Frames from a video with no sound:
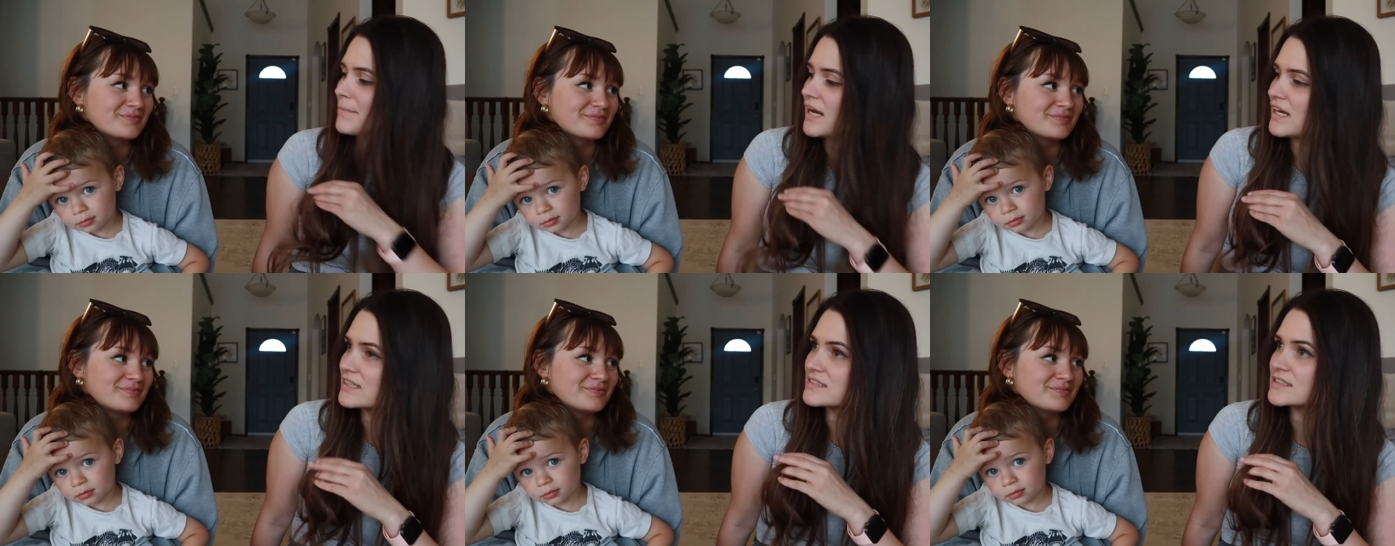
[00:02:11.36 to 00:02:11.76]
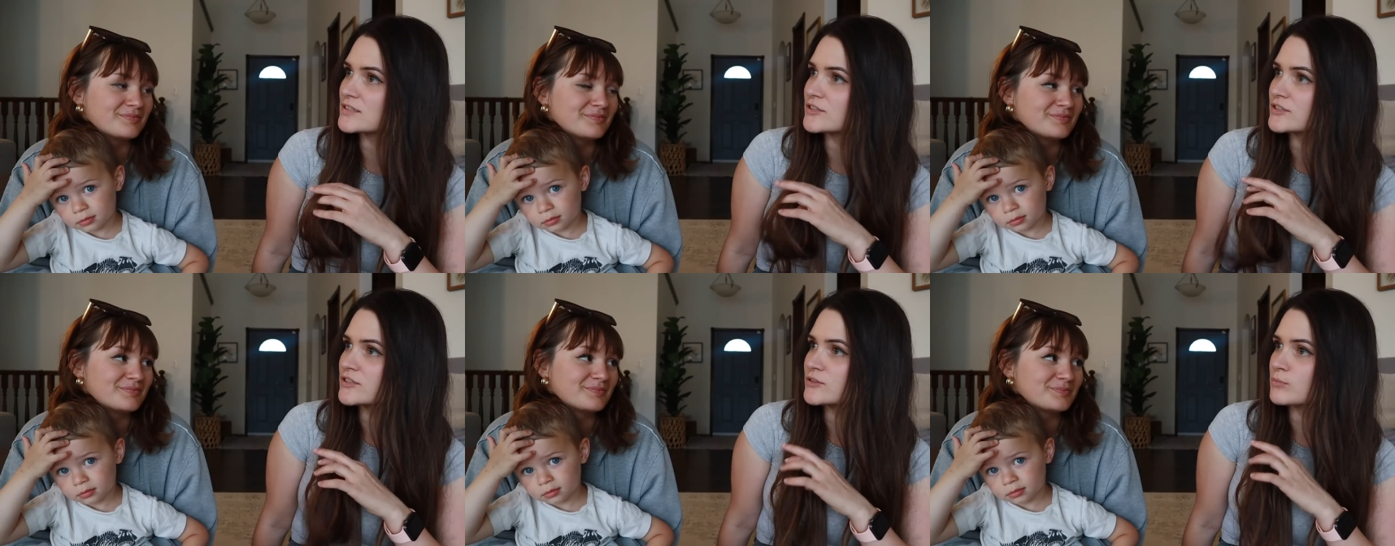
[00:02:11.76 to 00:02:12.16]
Speaker 1: But
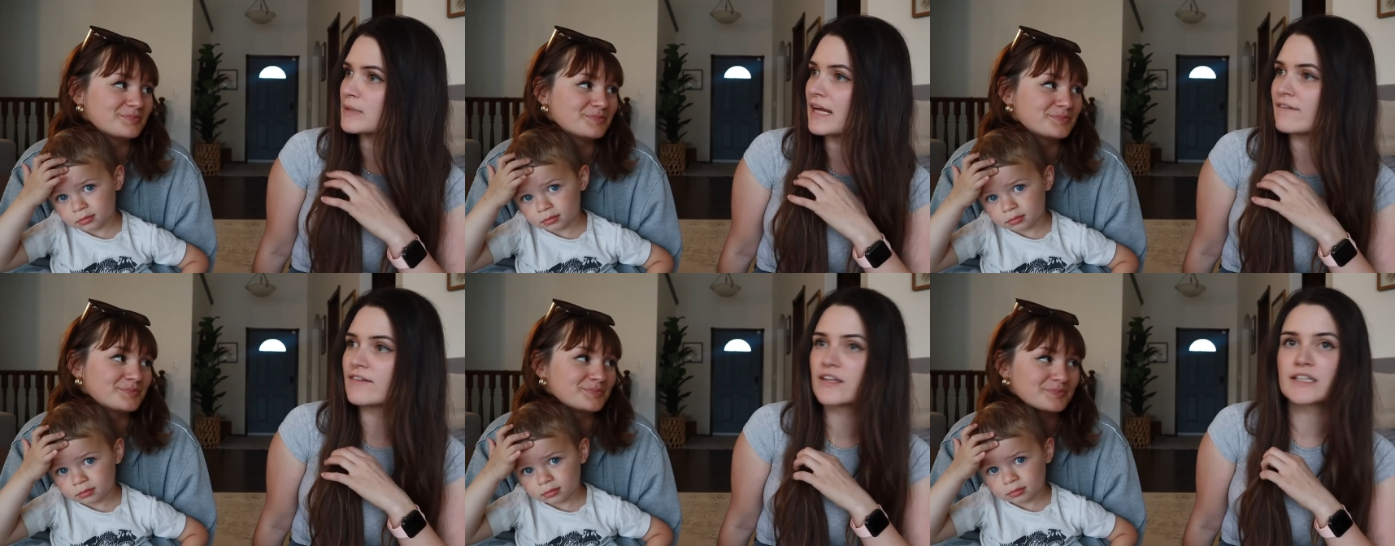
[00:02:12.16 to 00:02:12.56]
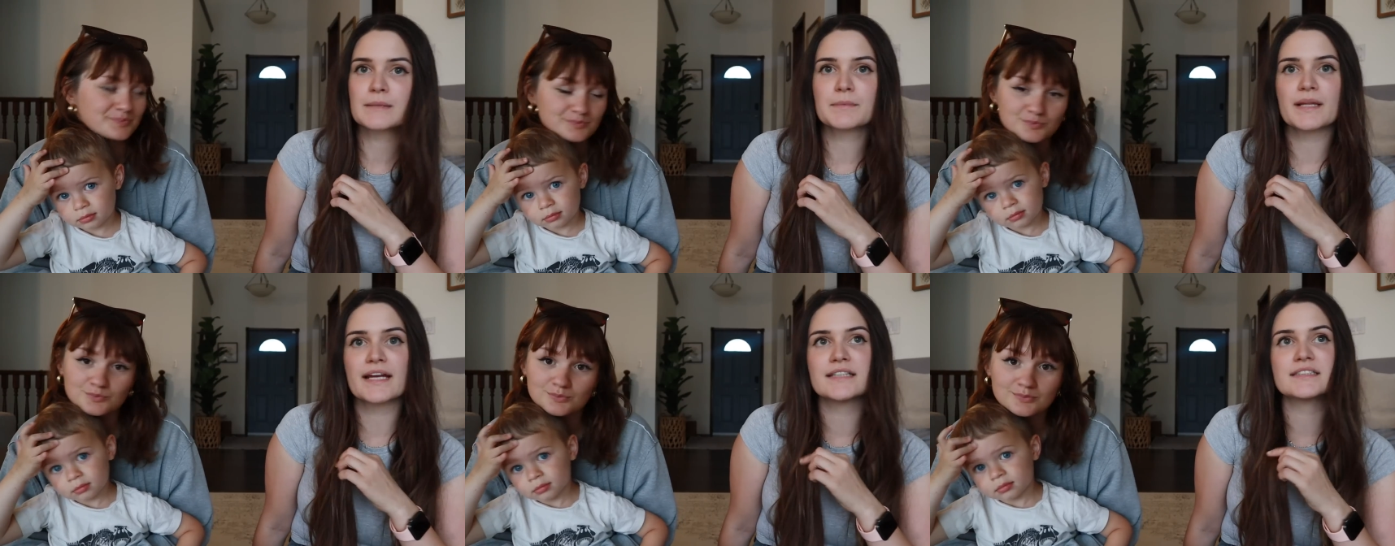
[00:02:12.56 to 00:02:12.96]
we have nothing
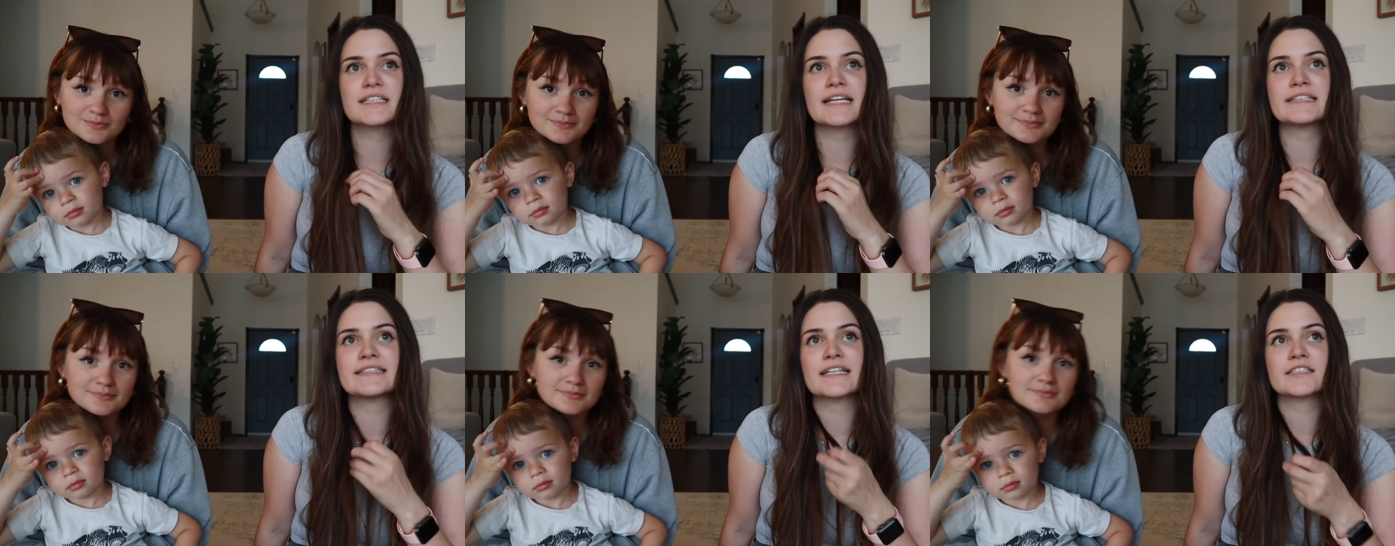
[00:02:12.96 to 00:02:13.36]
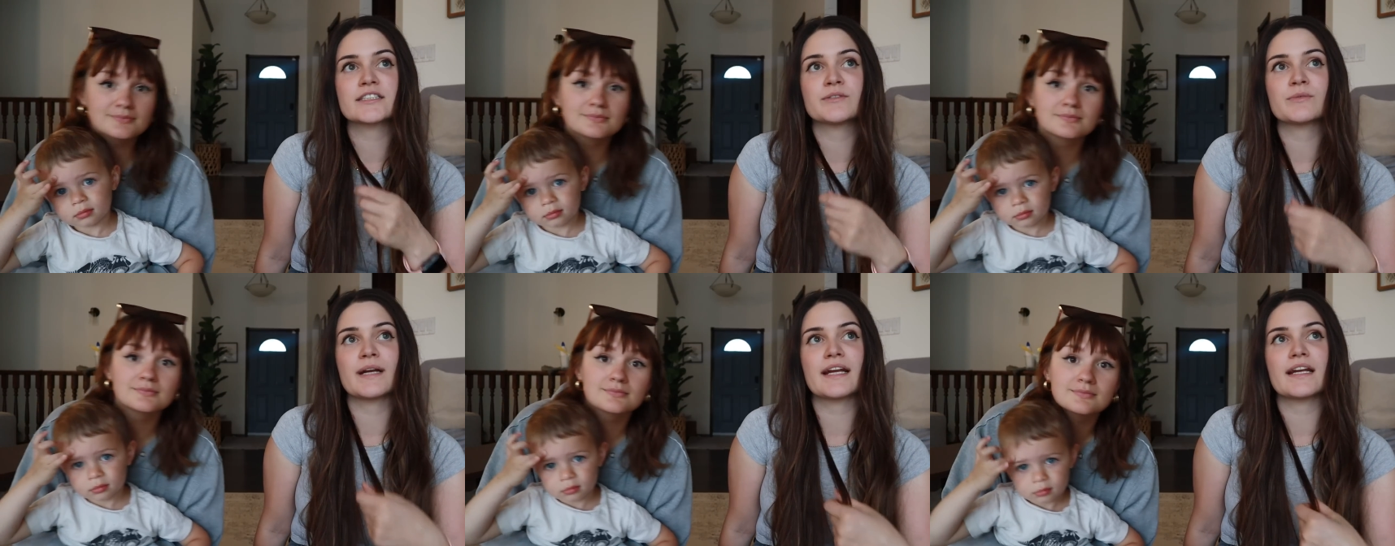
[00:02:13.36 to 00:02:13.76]
planned today. It's
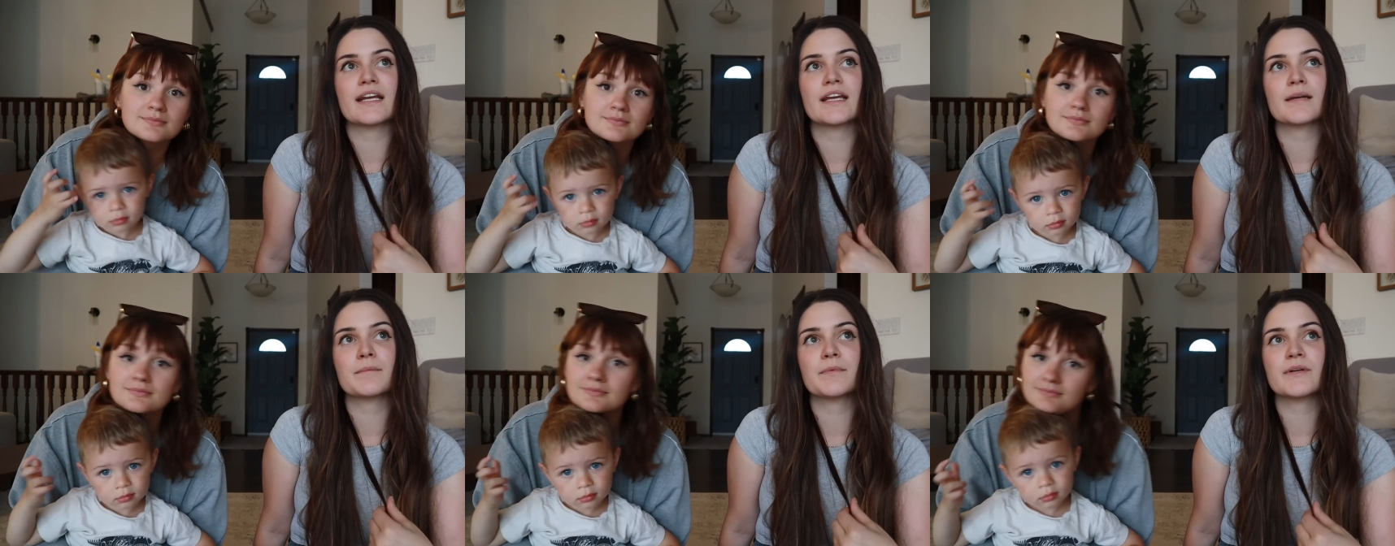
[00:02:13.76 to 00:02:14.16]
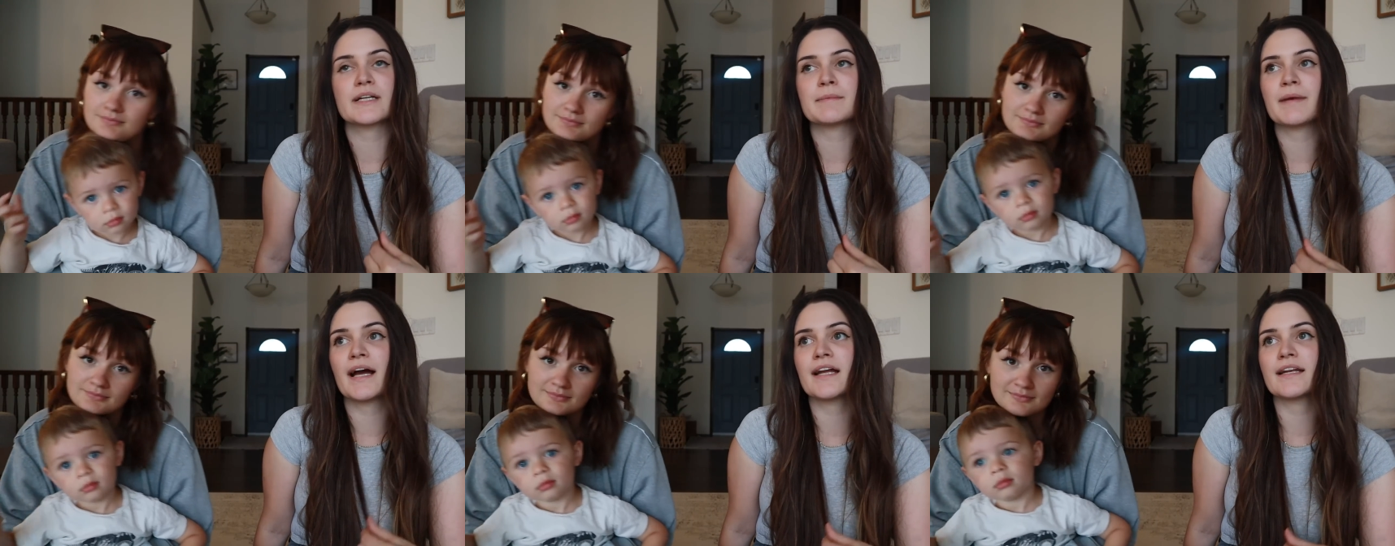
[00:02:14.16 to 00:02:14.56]
actually raining pretty
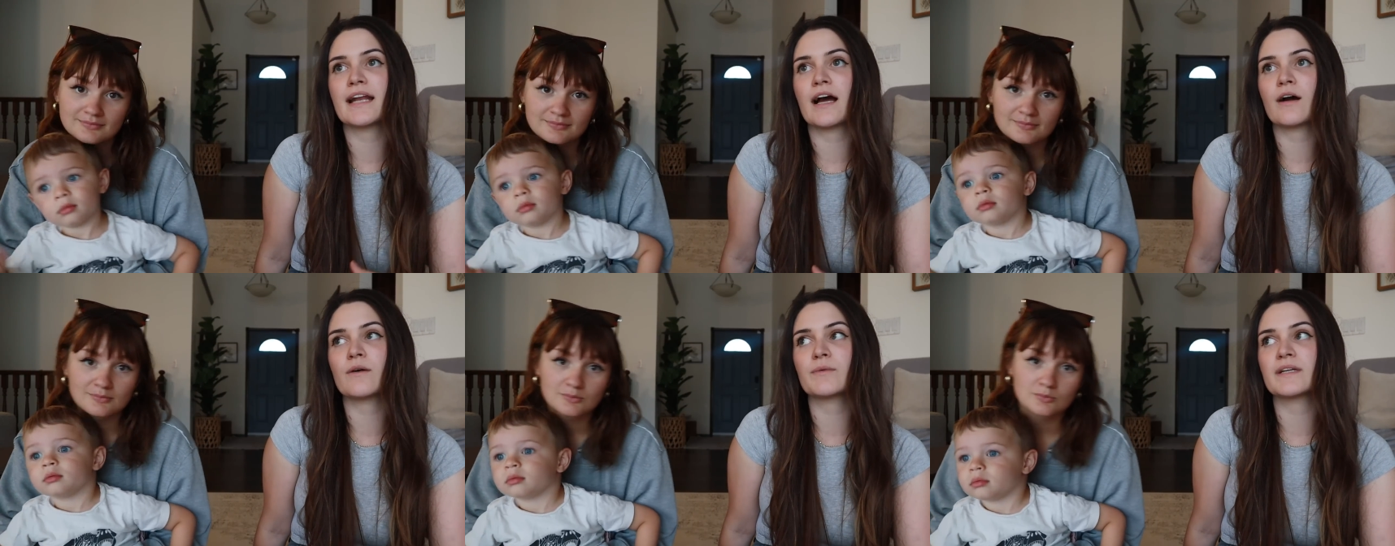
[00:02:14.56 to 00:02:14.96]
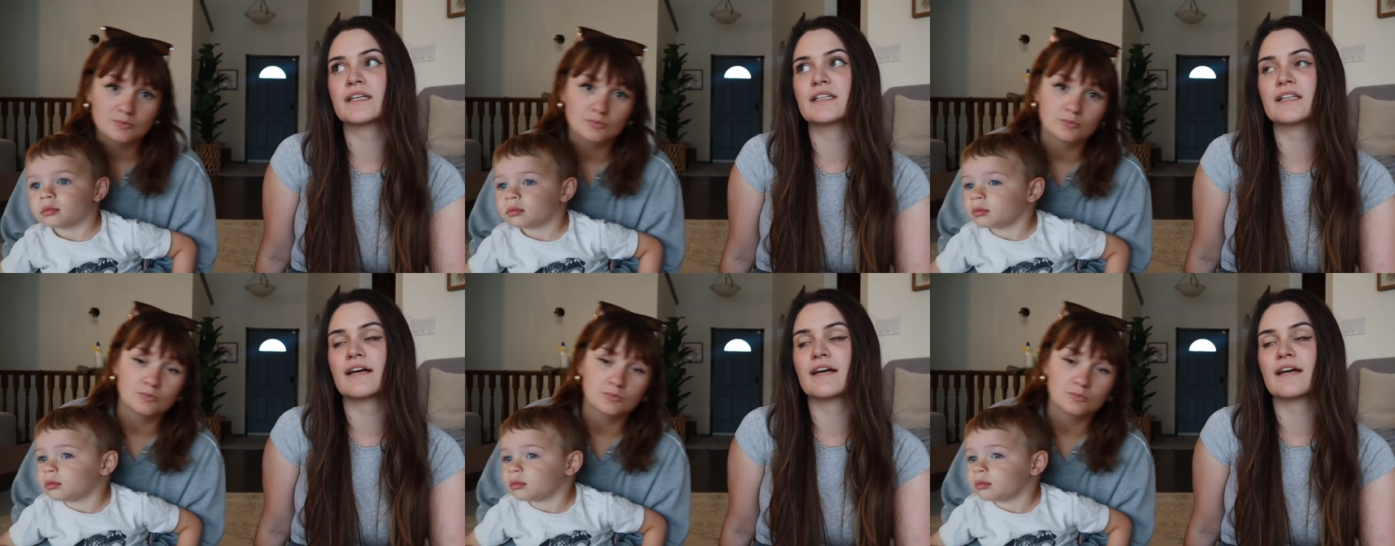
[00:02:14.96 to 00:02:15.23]
bad now. We